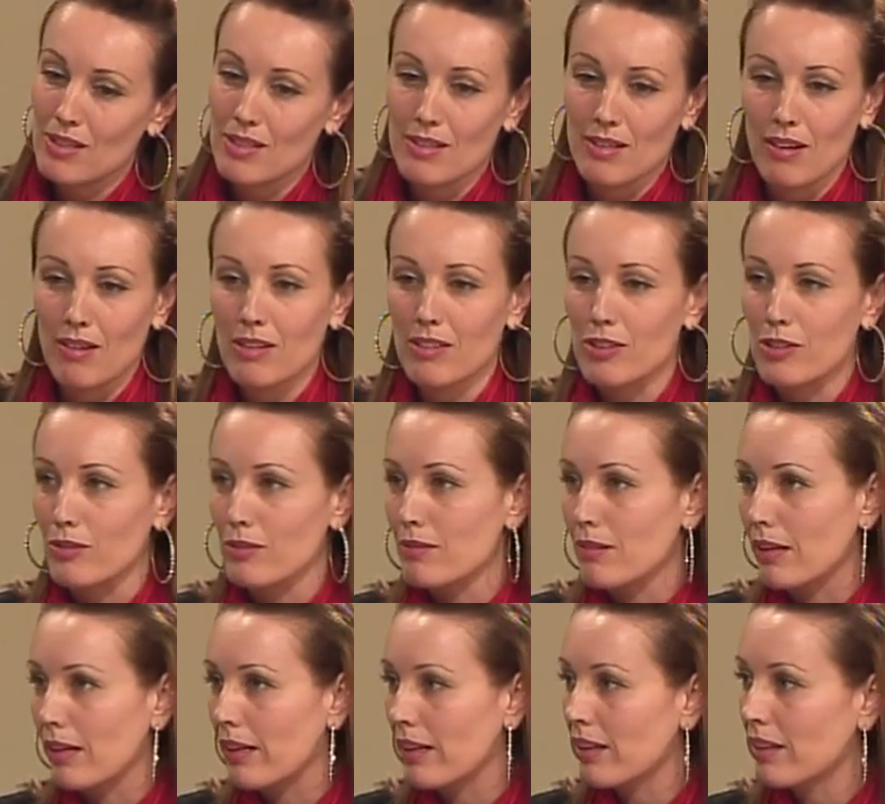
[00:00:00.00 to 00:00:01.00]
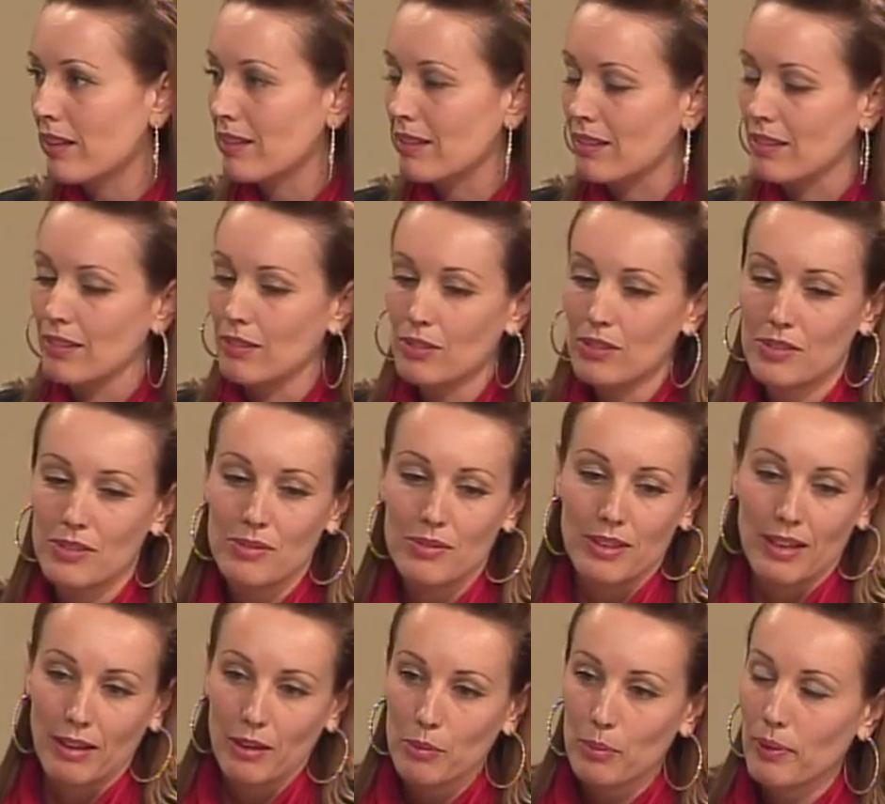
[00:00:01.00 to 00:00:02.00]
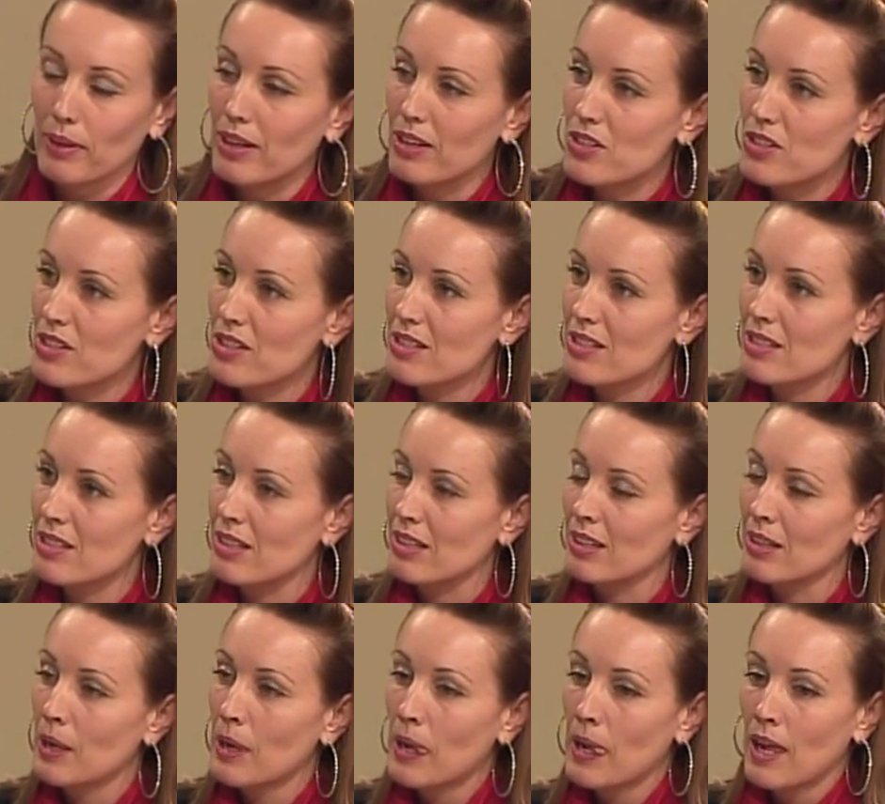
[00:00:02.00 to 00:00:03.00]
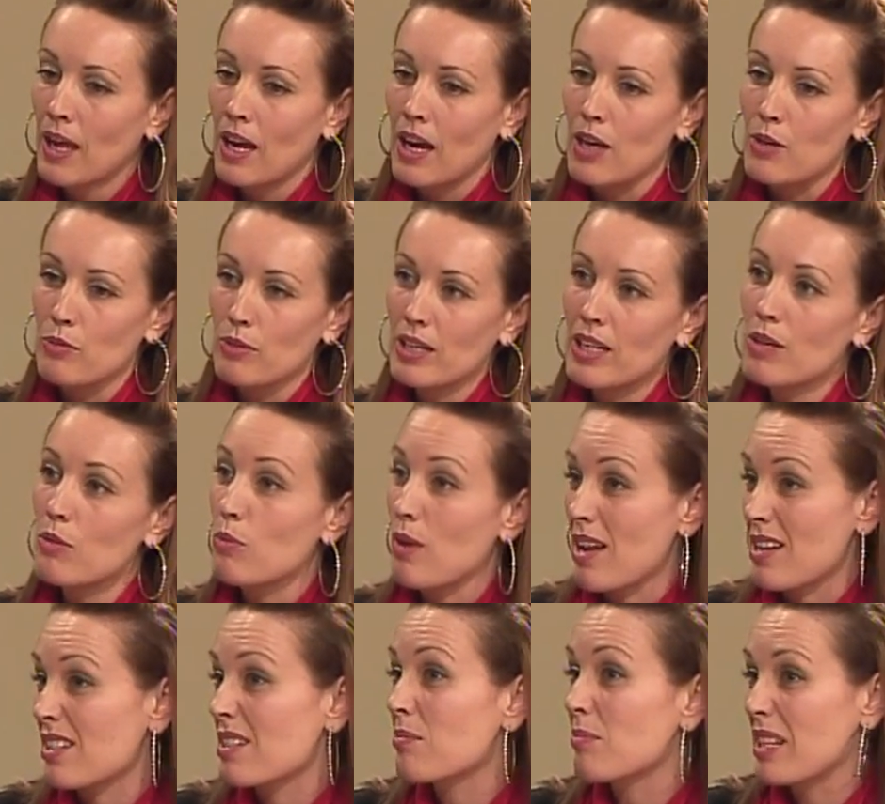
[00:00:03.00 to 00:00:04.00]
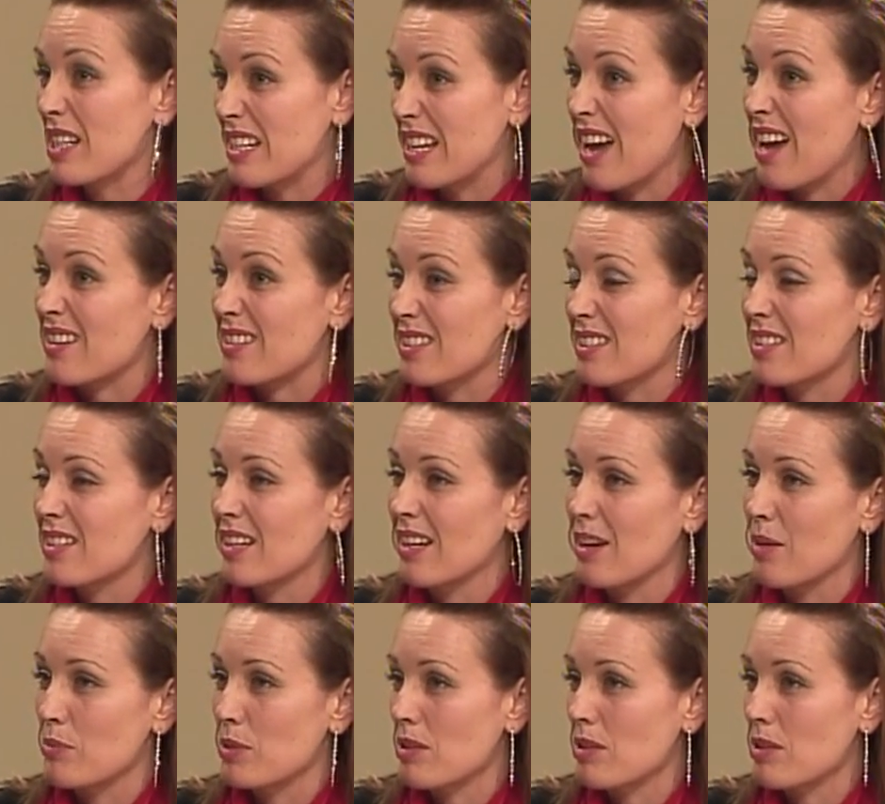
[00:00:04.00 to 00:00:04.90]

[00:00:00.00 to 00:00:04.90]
Did a lot of Googling, looked through yellow pages and really randomly guessed.